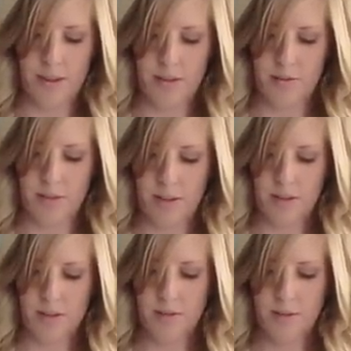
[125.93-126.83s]
There we
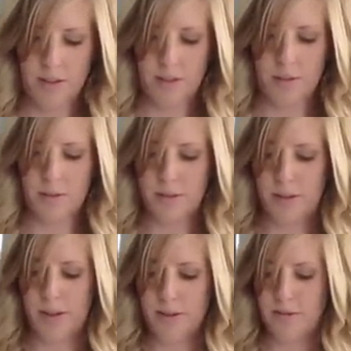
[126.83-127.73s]
go, just so it's
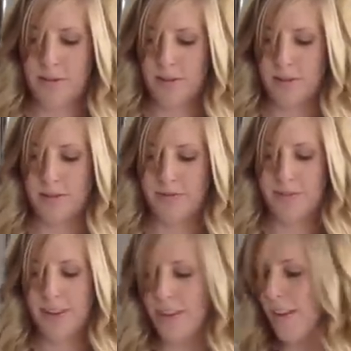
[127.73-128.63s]
covered.
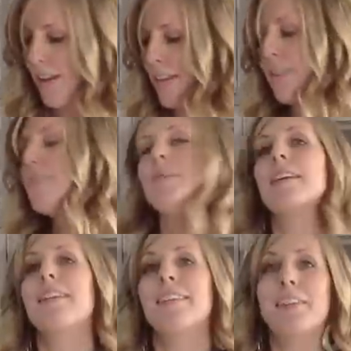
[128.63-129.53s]
And then to make
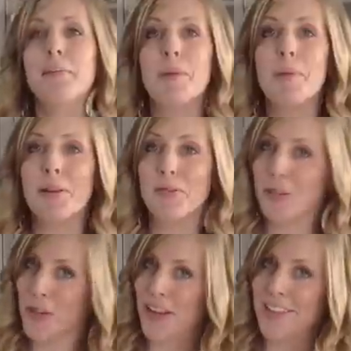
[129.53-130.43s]
it a little bit better for
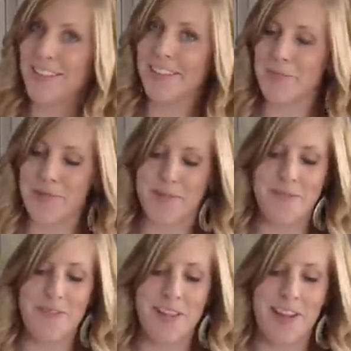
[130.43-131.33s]
you, add a little bit of
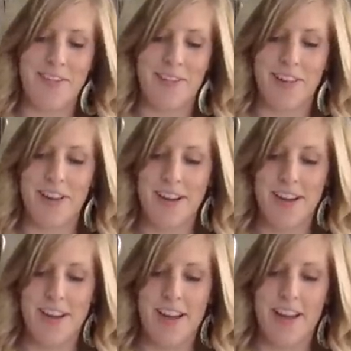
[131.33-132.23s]
flavor.
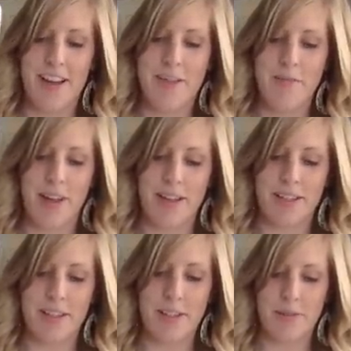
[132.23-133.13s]
Um, I
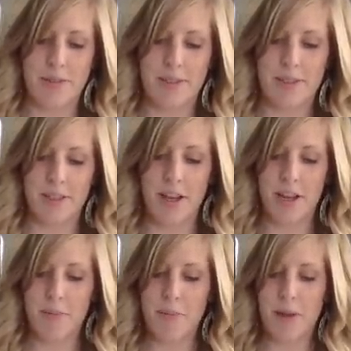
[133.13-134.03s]
just use, cut
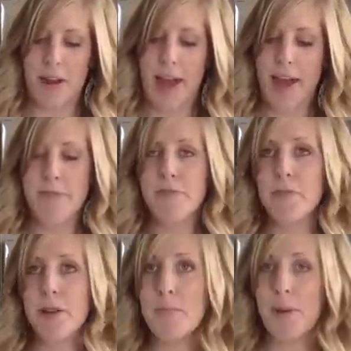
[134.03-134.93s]
up about a half of a
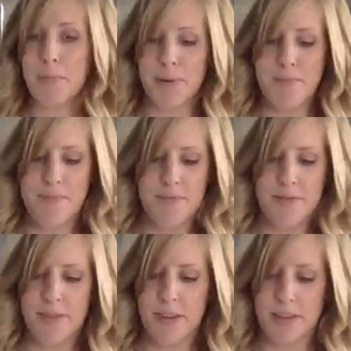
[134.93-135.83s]
red pepper
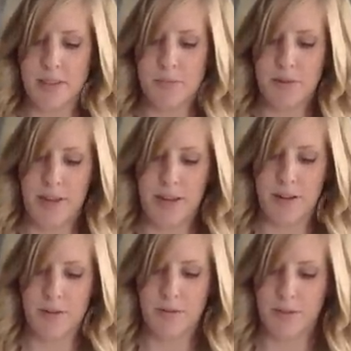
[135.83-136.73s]
and just put that all
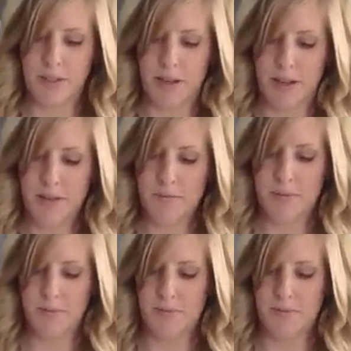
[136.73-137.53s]
over the top.